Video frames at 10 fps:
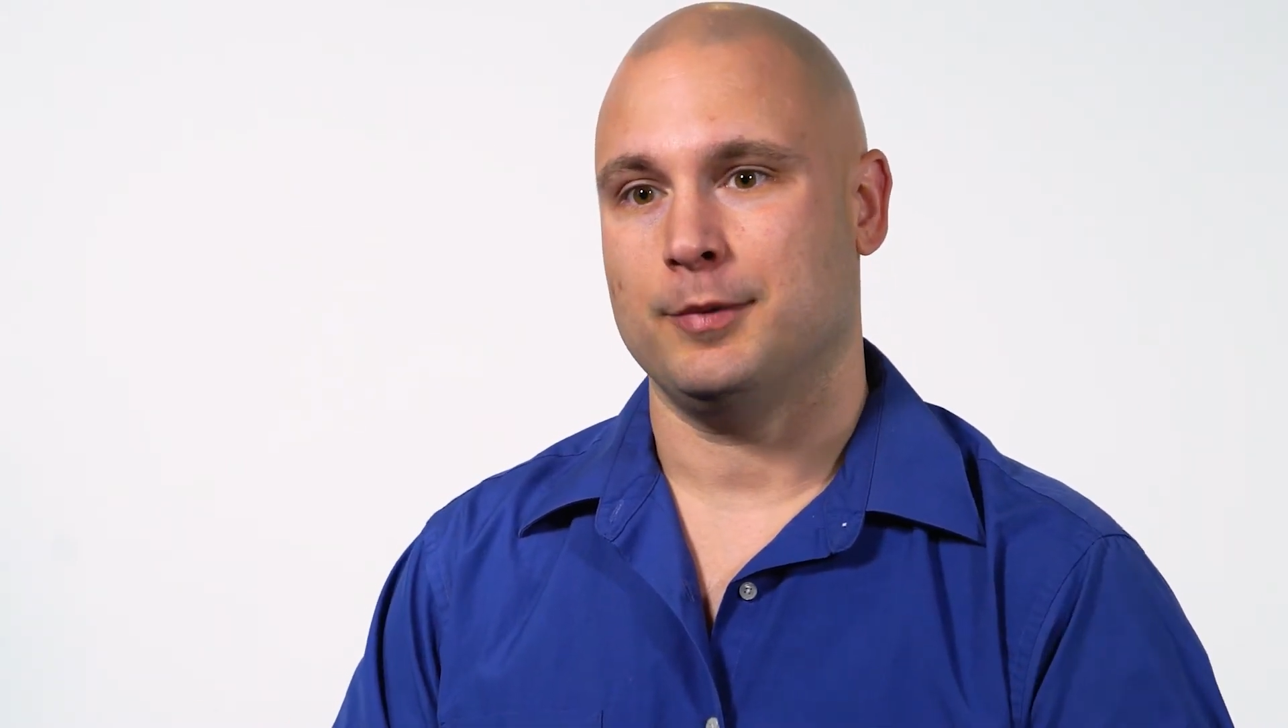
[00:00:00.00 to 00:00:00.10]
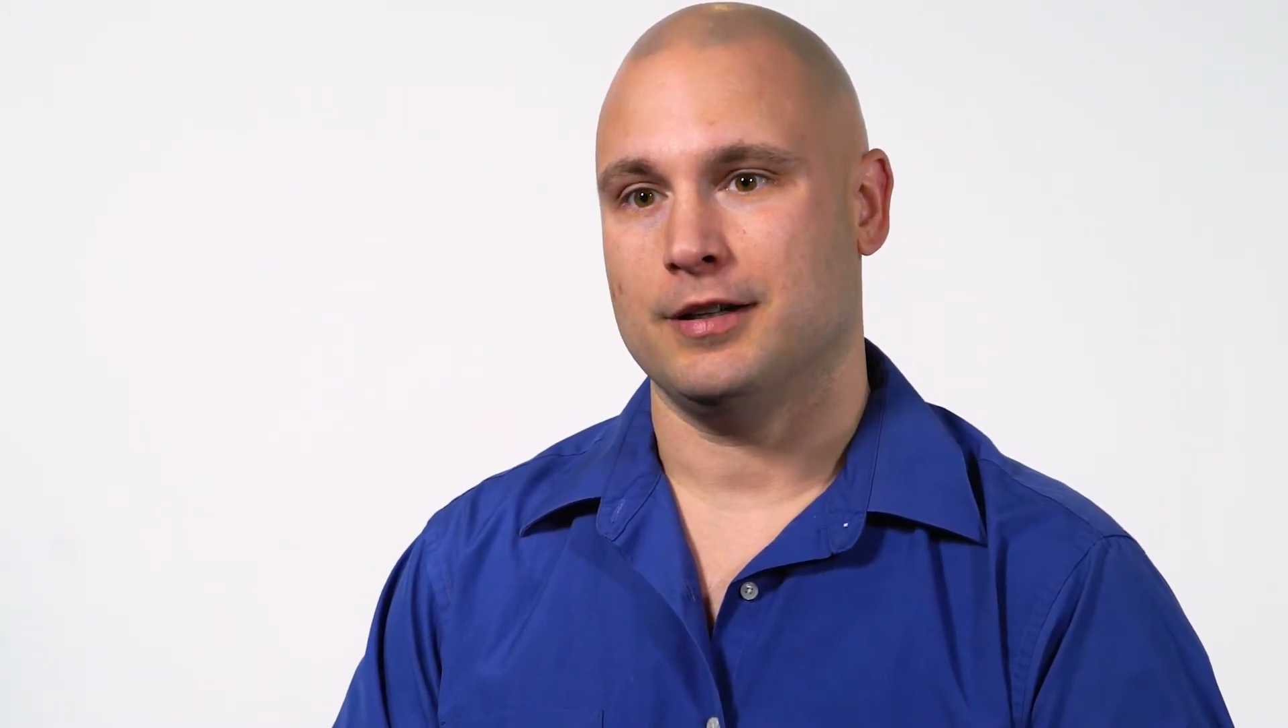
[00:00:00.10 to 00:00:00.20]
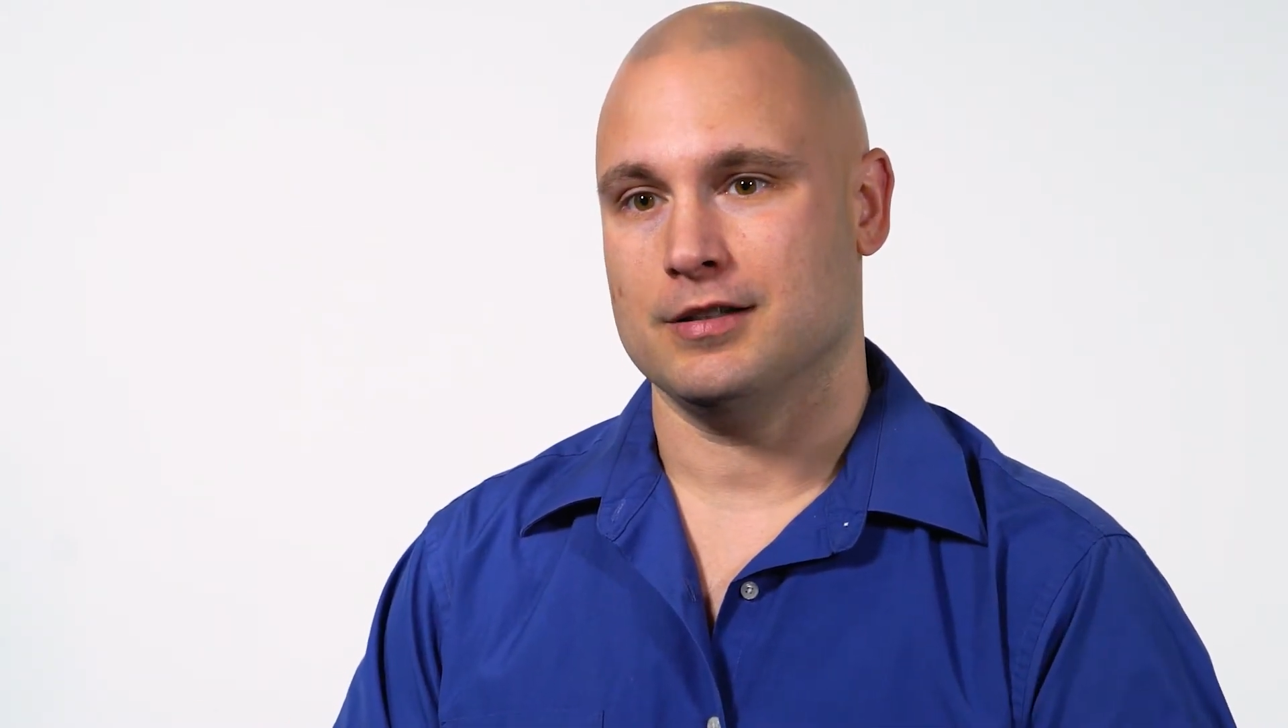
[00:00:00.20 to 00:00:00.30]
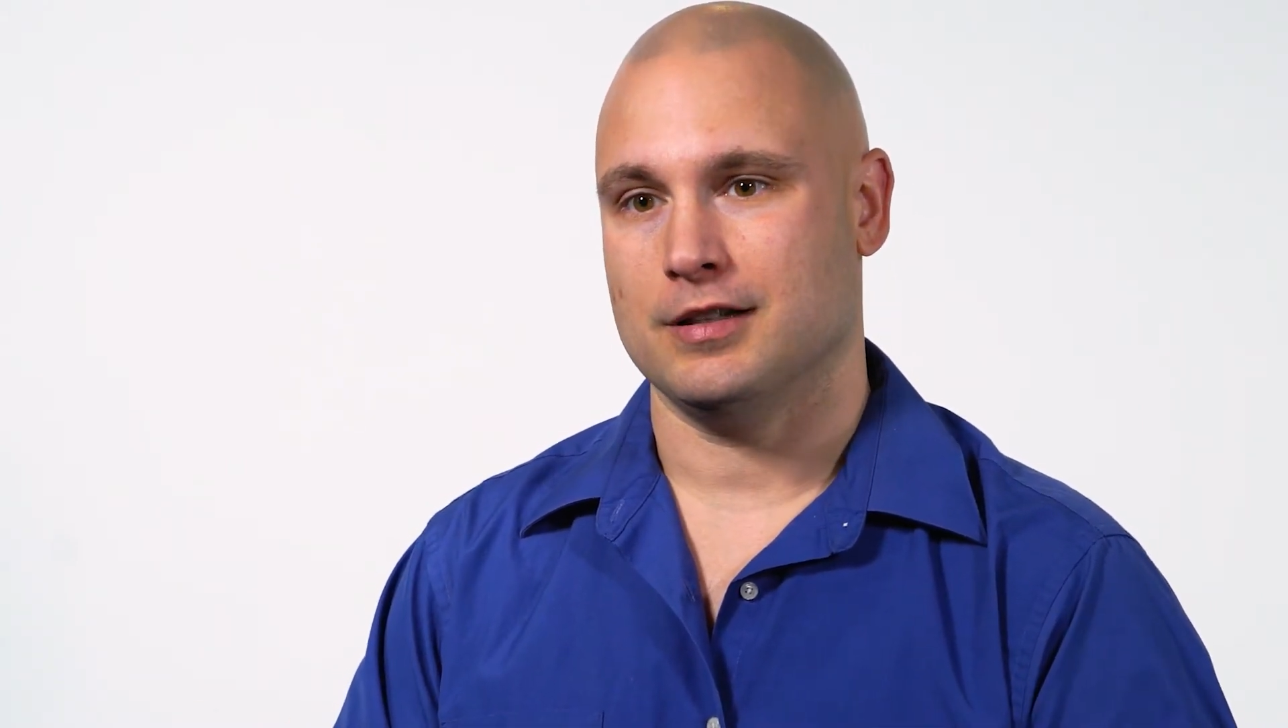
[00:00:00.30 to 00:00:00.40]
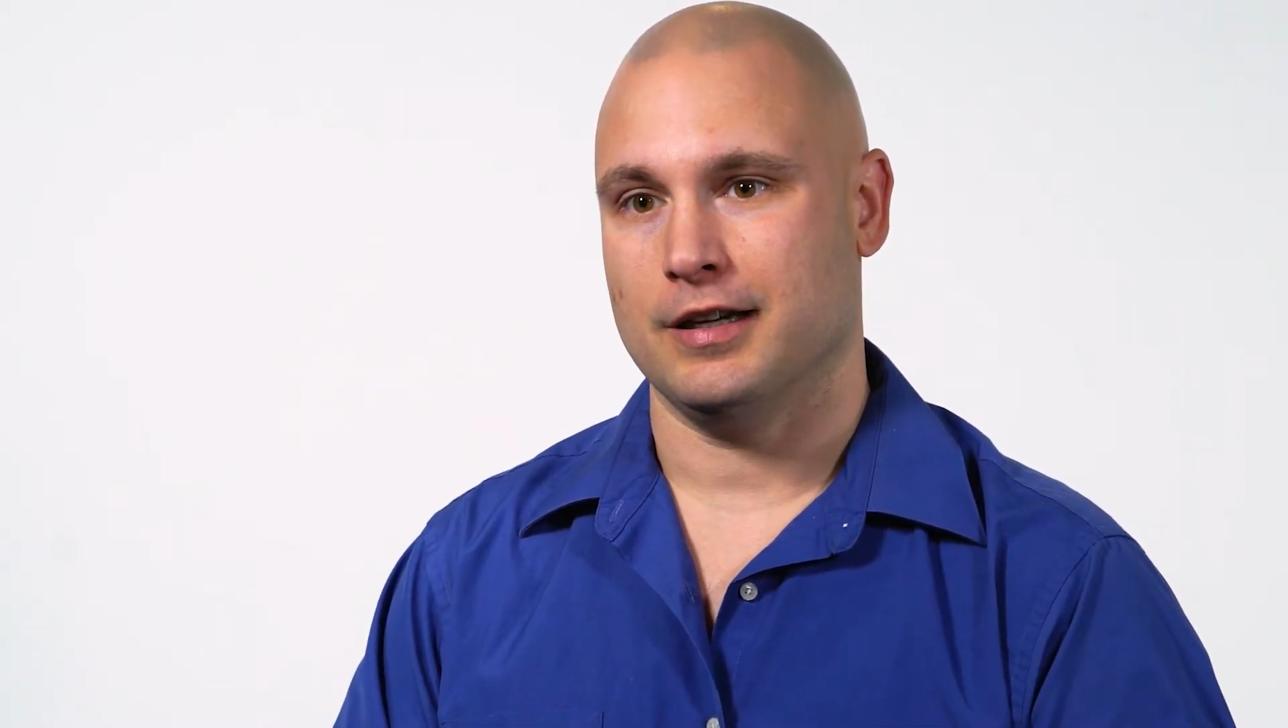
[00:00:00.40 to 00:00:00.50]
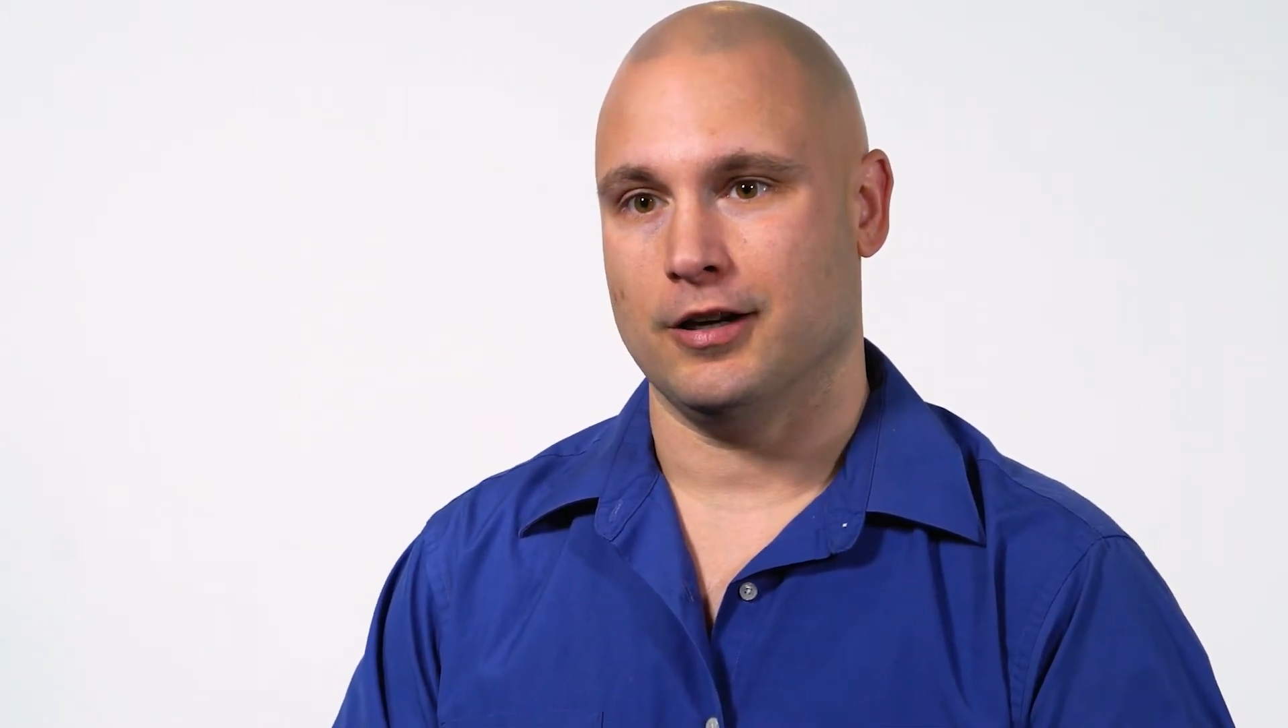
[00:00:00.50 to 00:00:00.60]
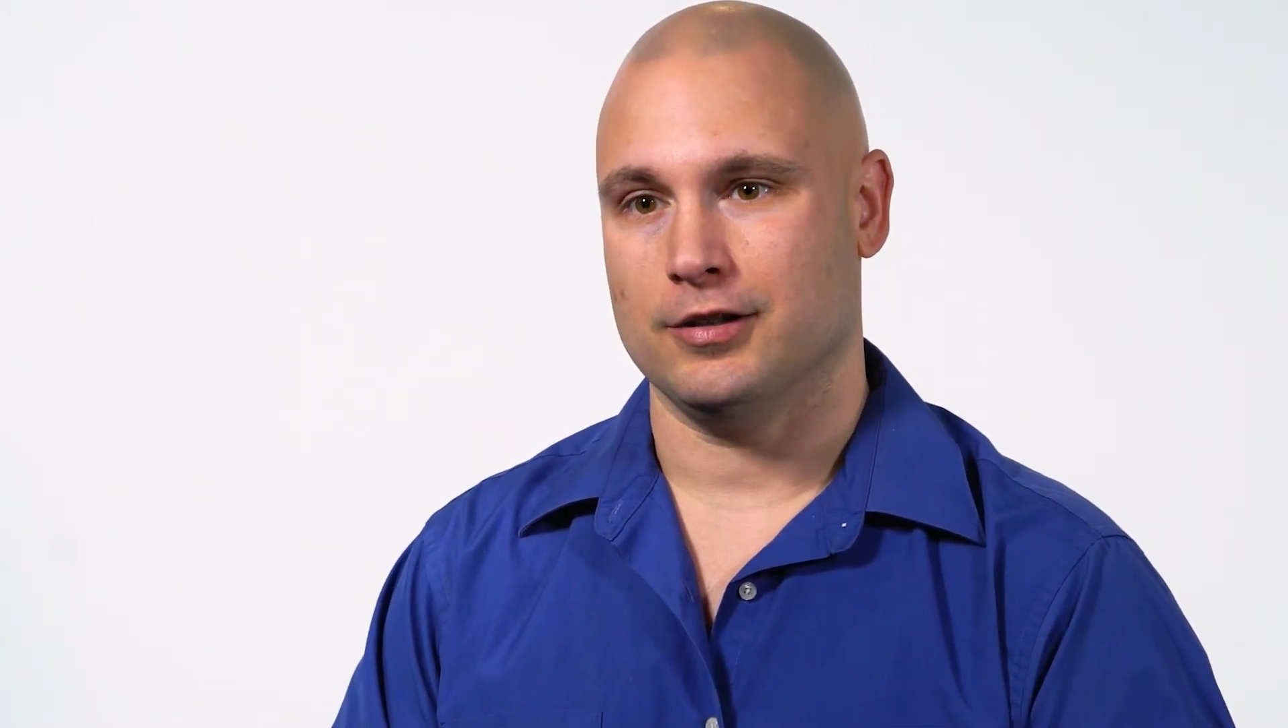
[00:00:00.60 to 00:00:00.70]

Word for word: because they